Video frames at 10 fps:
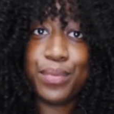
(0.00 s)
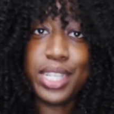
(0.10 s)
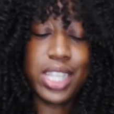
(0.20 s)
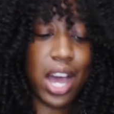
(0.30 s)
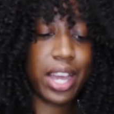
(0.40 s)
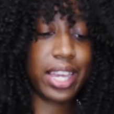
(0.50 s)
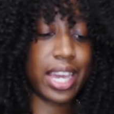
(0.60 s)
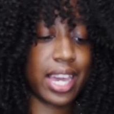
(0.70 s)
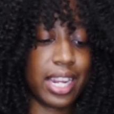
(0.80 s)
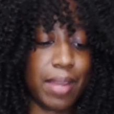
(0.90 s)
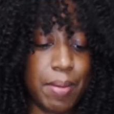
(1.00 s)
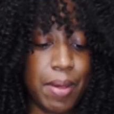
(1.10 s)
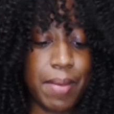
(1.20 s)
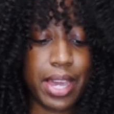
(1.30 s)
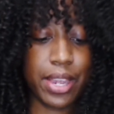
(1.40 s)
We talking. Let me
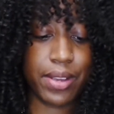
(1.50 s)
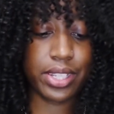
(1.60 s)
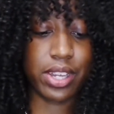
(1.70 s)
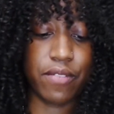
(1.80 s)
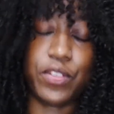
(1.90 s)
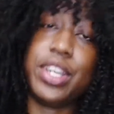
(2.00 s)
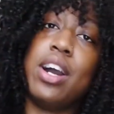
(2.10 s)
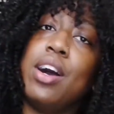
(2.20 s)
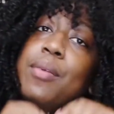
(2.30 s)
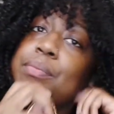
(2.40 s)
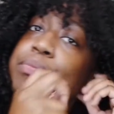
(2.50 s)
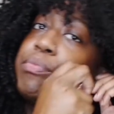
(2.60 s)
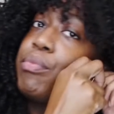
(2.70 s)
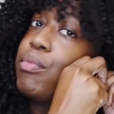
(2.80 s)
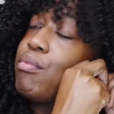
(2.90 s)
put my earrings on for y'all.
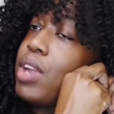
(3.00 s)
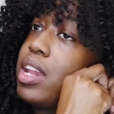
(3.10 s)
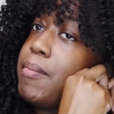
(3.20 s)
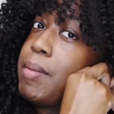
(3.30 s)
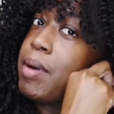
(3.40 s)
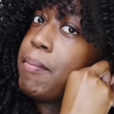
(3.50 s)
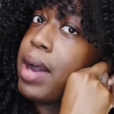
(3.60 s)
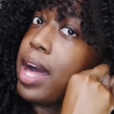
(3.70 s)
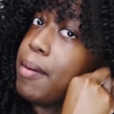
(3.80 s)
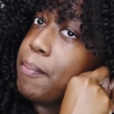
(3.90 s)
Let me put my